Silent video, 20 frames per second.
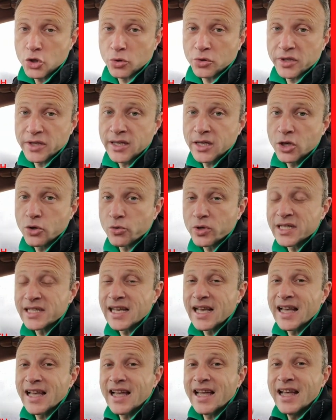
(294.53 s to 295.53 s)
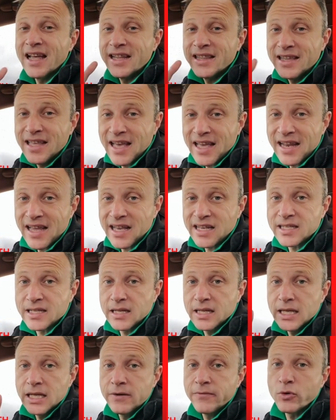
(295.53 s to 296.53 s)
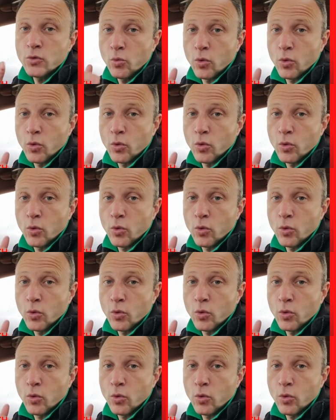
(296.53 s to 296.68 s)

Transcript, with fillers: to increase 10x and even